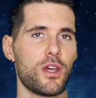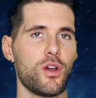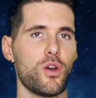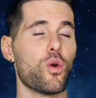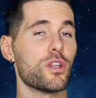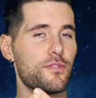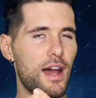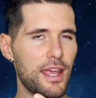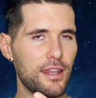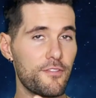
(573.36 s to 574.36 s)
or
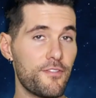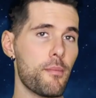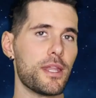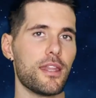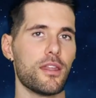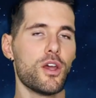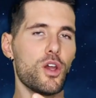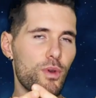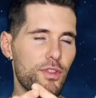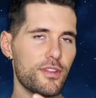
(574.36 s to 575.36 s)
divine feminine
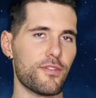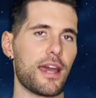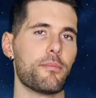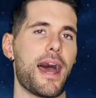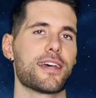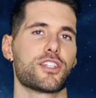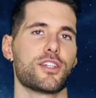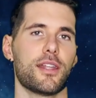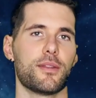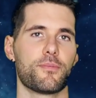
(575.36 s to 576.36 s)
with divine
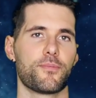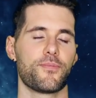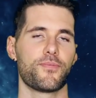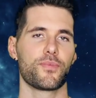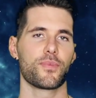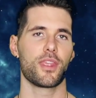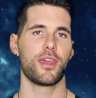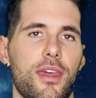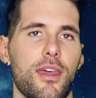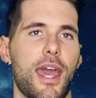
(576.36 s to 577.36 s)
masculine.
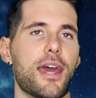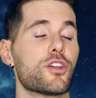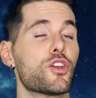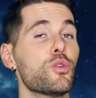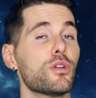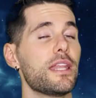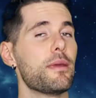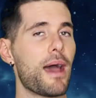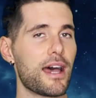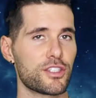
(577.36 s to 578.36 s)
And Kundalini
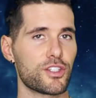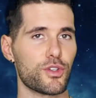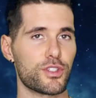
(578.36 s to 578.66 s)
masters